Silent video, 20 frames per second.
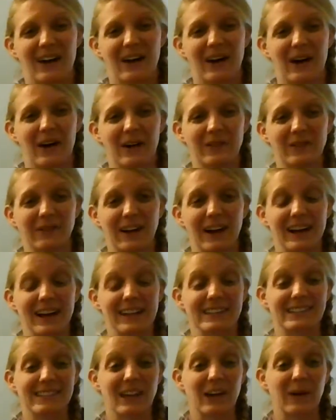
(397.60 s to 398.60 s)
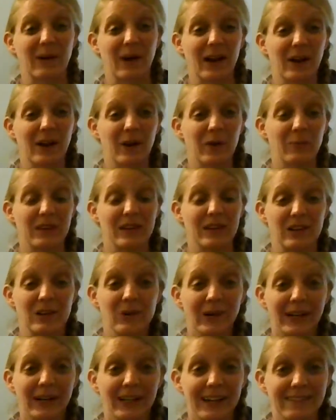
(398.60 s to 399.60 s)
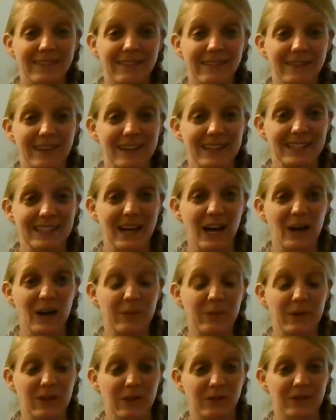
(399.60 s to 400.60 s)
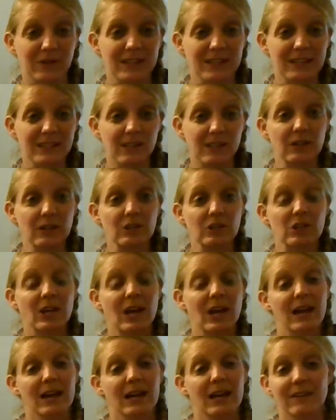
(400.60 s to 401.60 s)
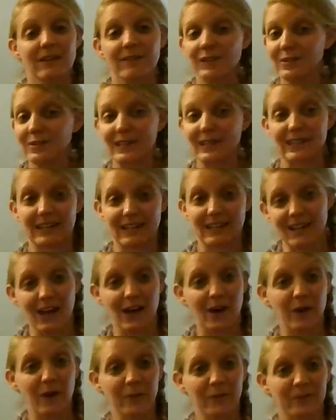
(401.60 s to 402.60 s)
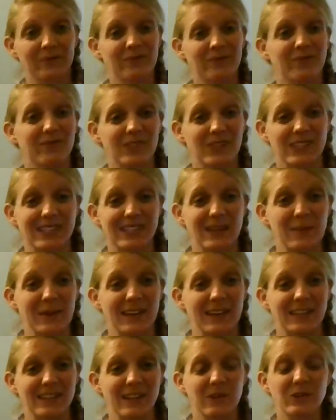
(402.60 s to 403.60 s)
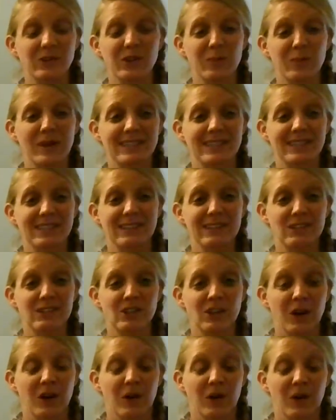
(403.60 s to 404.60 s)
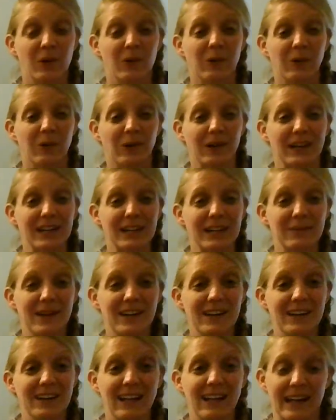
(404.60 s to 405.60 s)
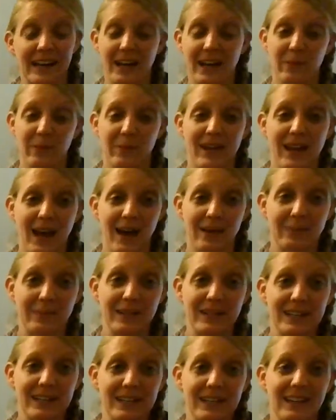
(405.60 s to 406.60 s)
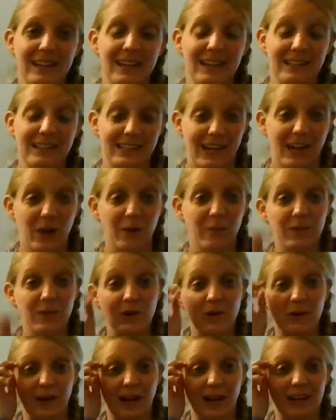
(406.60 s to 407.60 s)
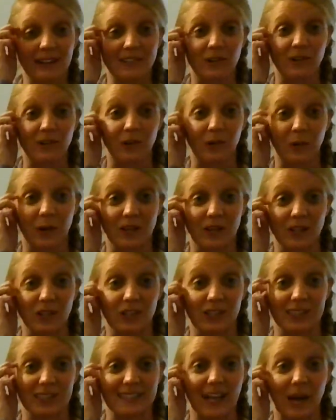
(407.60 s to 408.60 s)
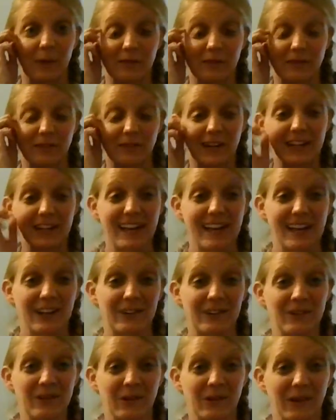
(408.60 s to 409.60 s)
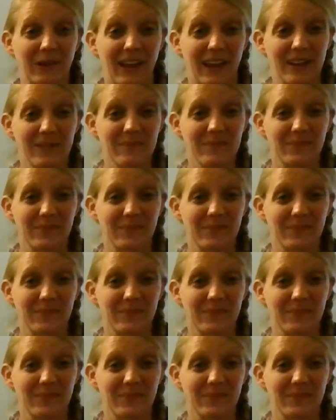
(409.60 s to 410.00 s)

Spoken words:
All right, so I hope that you all have a fun time with your research. If you need any help, just send me a dojo message or an email, and I'll be happy to help you or answer your questions however I can. Okay?